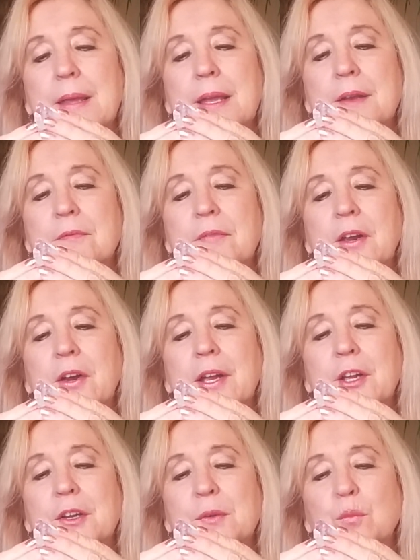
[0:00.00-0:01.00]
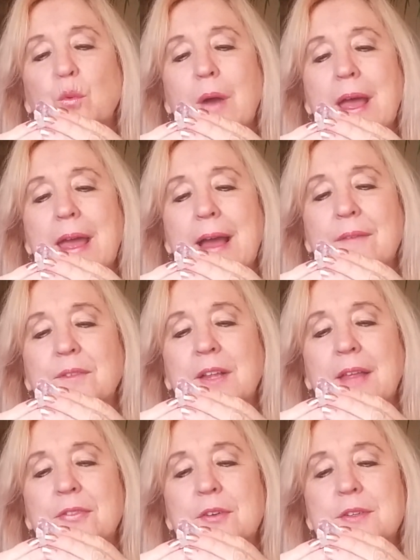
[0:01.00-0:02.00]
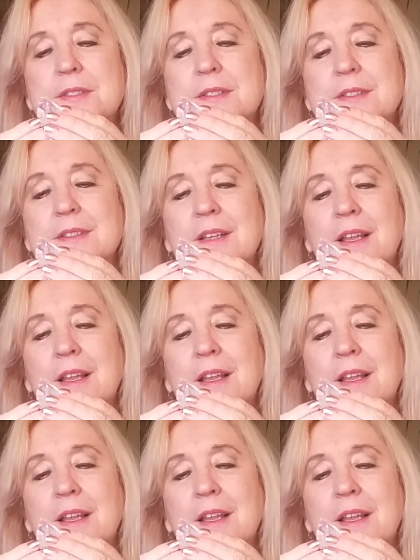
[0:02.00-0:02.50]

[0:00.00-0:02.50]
in a very good way. I feel like there's